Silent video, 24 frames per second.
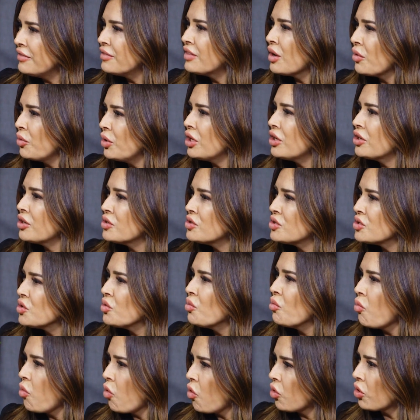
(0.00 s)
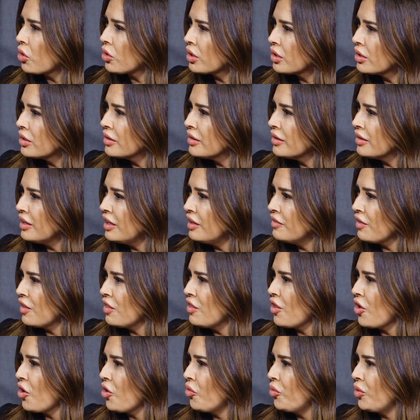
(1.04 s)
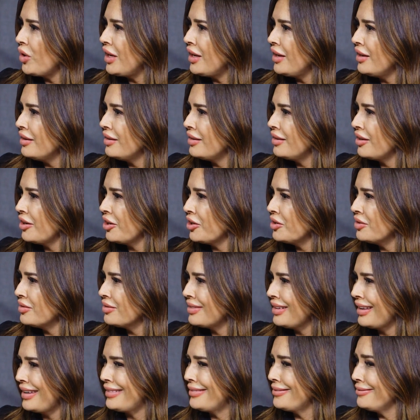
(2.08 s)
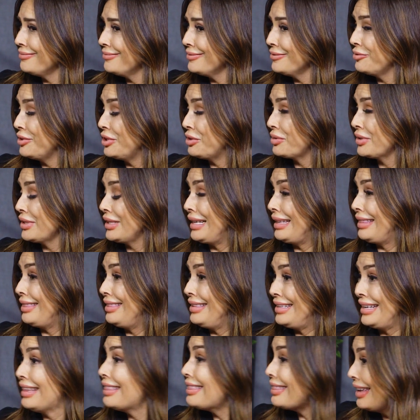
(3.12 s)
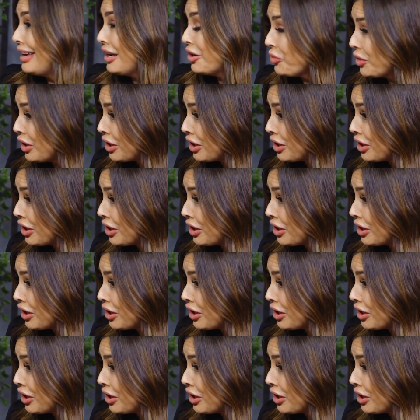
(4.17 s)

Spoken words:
that we could do more, even though we couldn't, like, we really didn't think we